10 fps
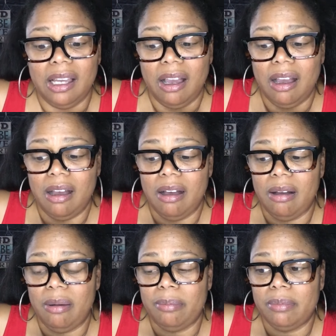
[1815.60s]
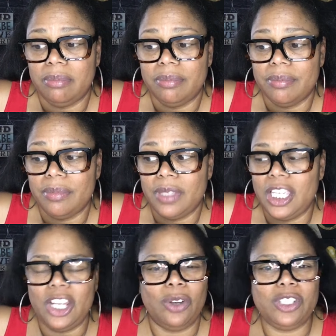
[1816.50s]
Um,
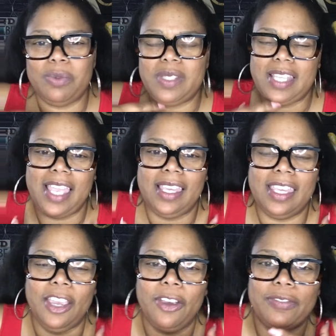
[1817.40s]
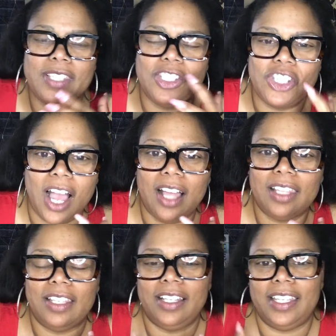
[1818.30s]
you know, she was taking care of
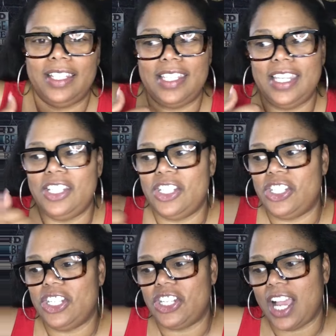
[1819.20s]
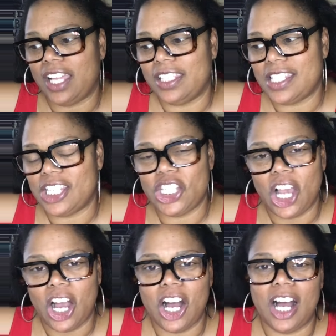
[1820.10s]
T'Challa and teaching T'Challa to
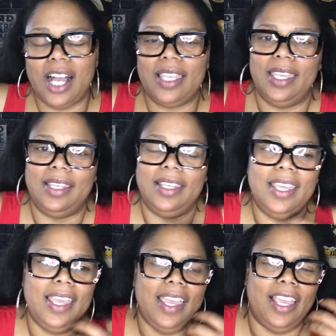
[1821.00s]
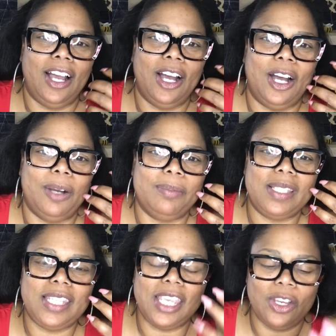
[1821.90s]
talk and um,
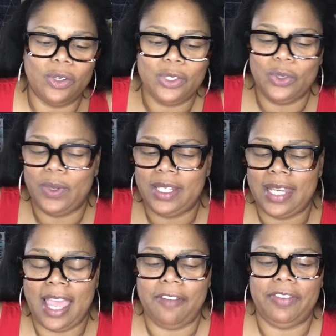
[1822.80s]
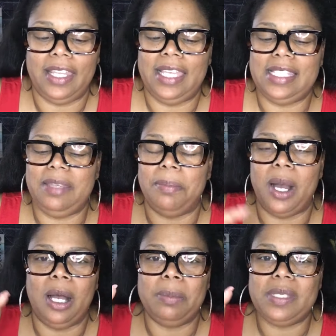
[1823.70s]
still doing Not For Lazy
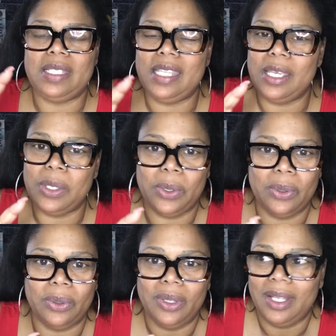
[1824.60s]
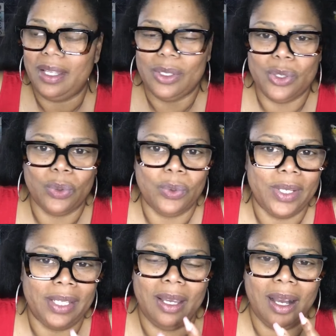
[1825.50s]
Mom, still
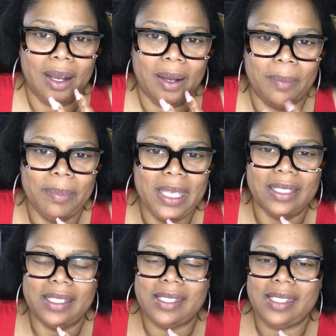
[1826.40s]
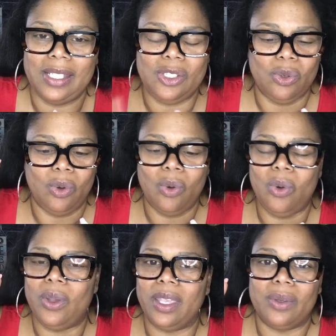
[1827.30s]
doing uh, Mila Essential
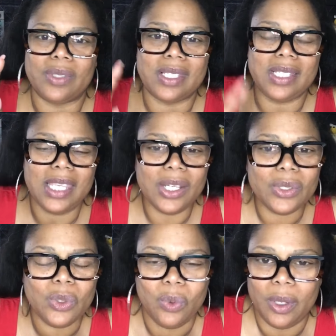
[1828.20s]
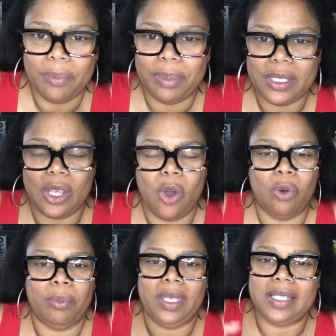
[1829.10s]
Oil, still doing
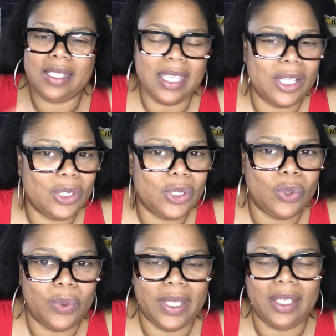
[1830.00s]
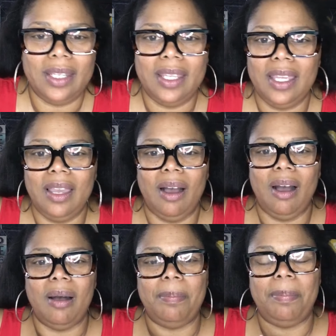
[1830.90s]
Potomac, still doing
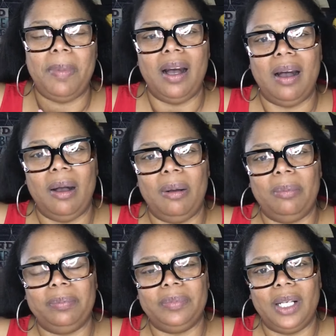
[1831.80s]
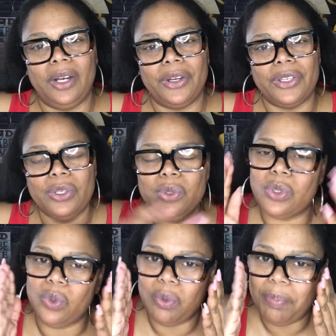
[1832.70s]
her, um, her
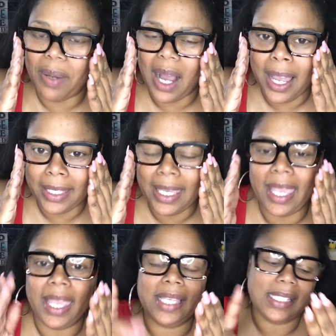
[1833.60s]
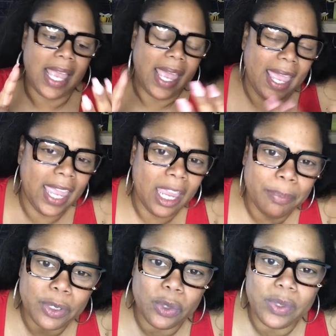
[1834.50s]
YouTube podcast and
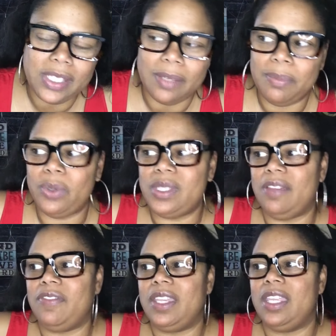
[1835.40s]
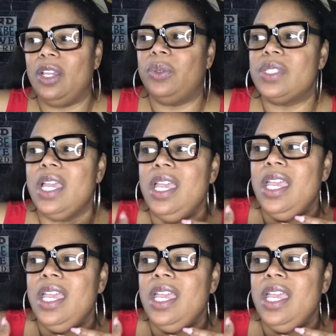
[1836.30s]
producing music videos.